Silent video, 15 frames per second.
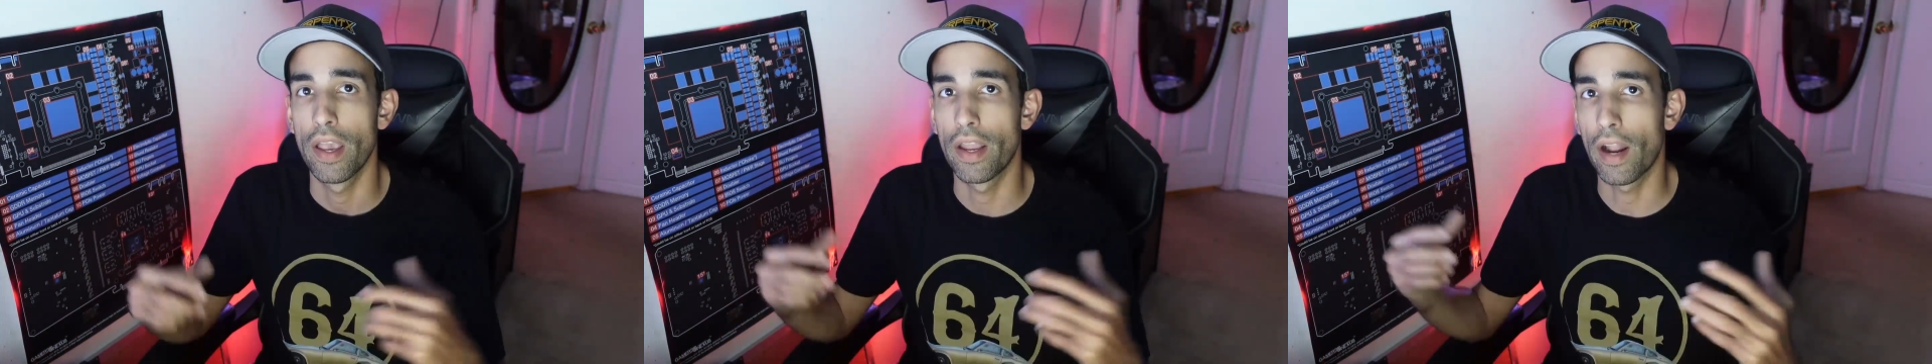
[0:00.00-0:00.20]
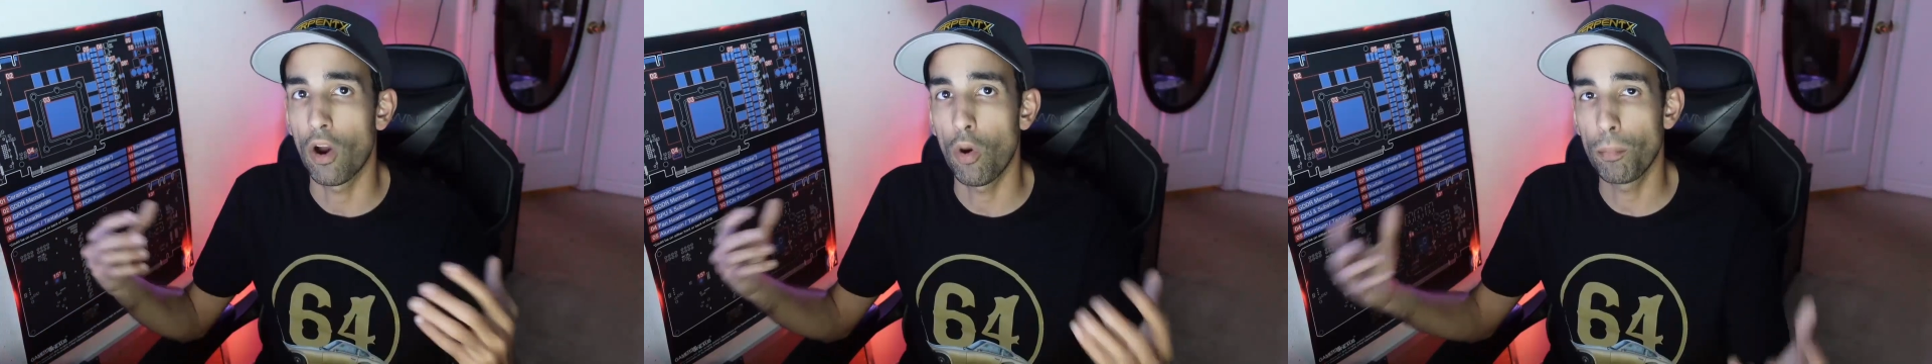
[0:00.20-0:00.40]

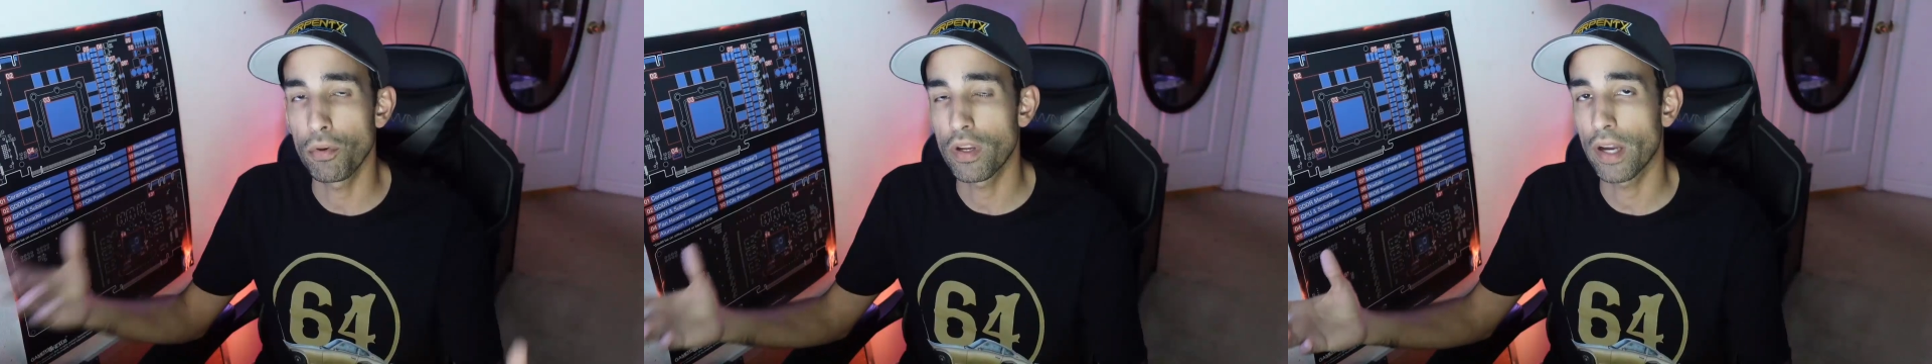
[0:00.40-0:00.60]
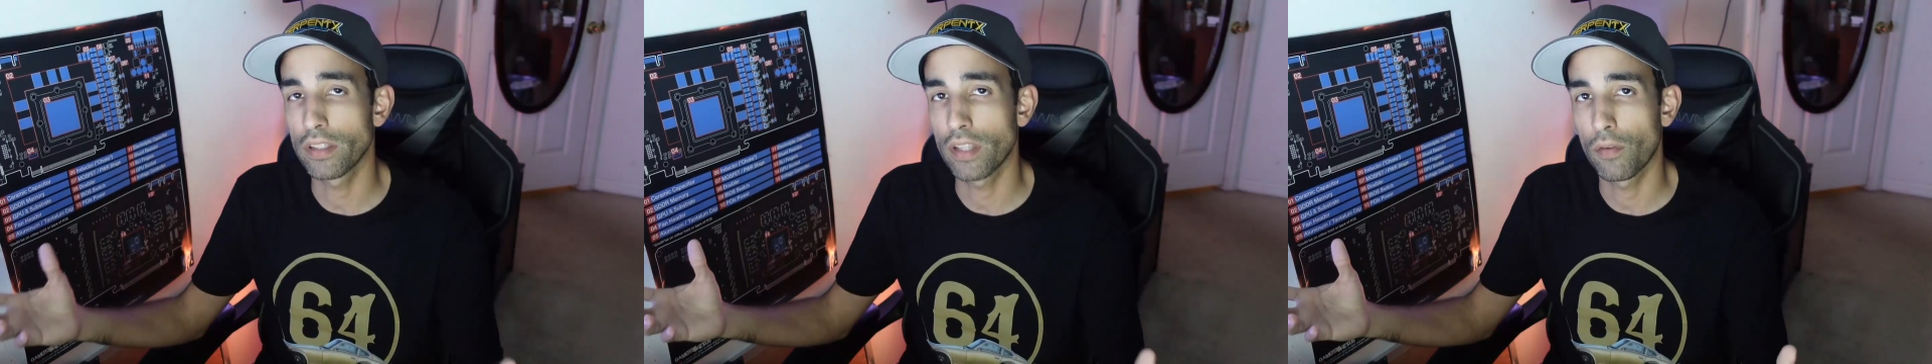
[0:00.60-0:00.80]
I hope you
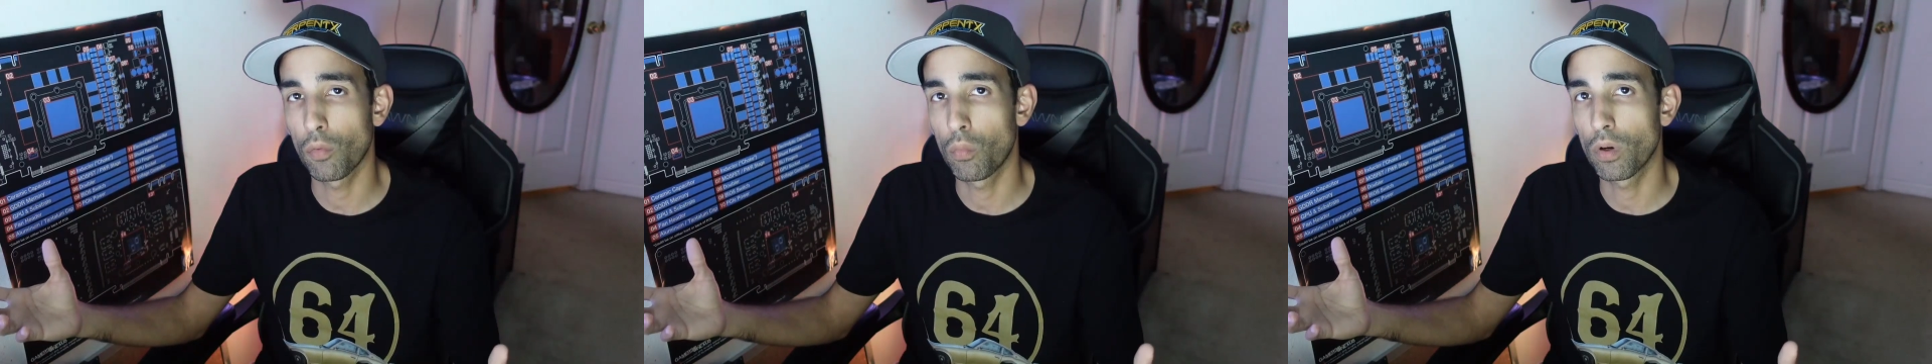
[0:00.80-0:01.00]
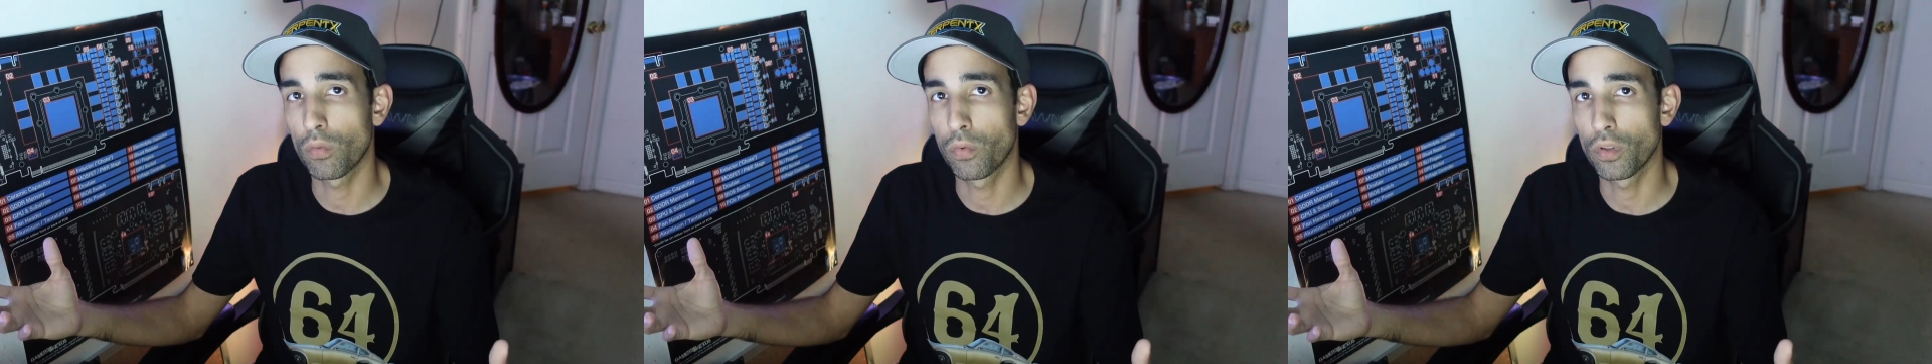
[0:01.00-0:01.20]
guys have a
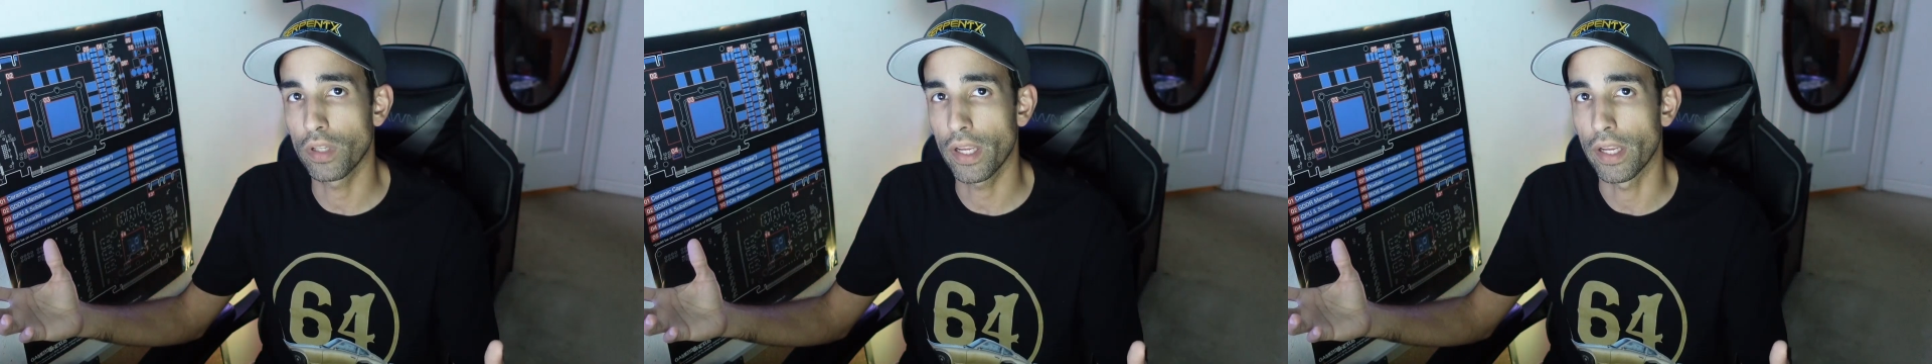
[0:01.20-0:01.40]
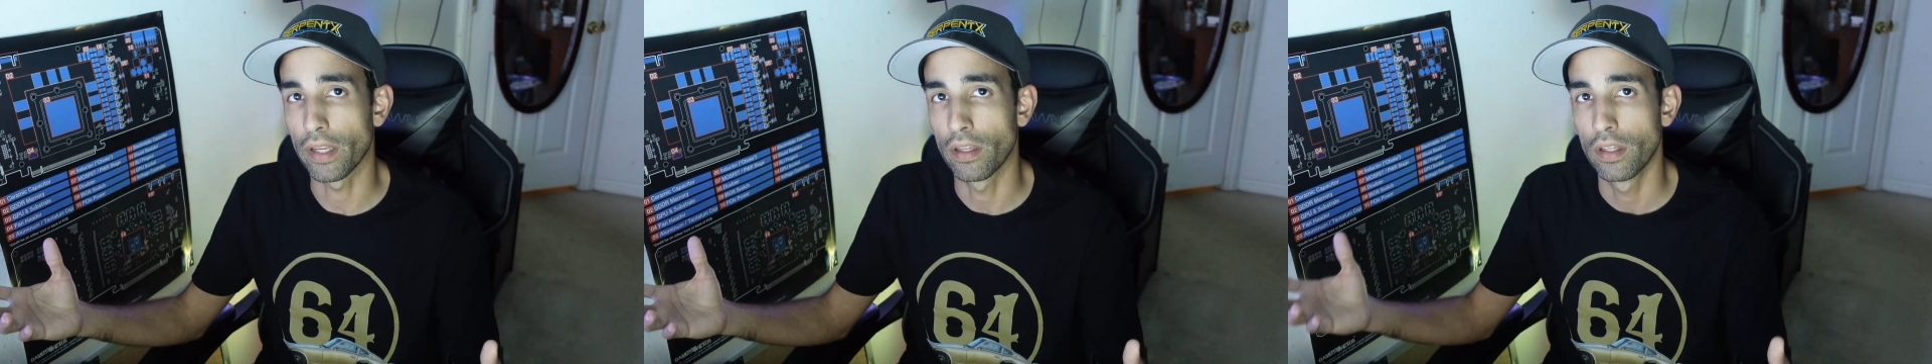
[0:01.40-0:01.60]
wonderful
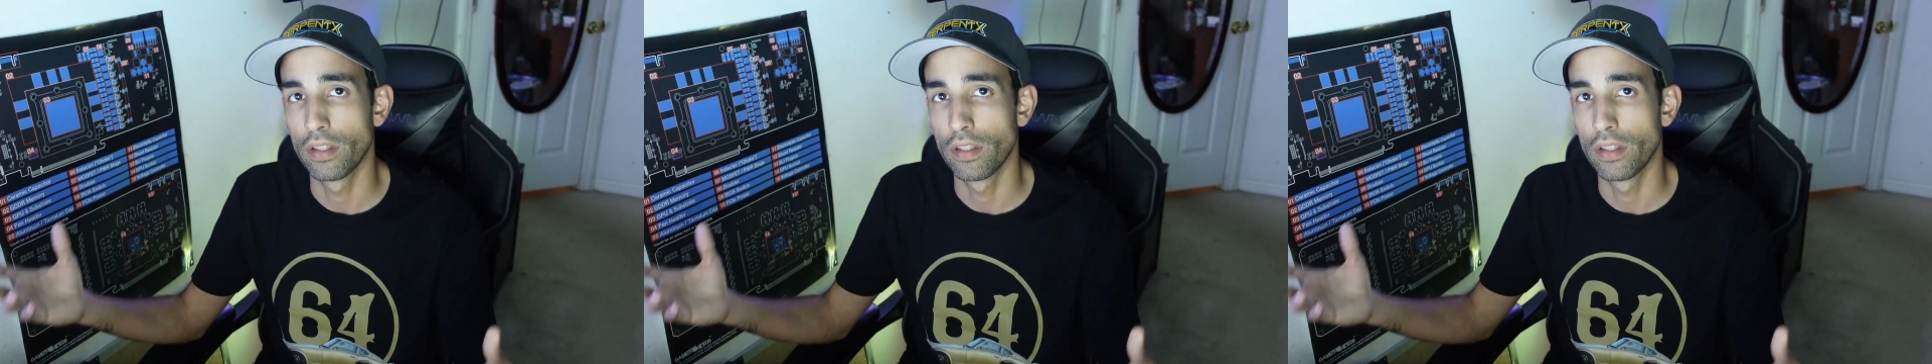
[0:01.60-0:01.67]
day.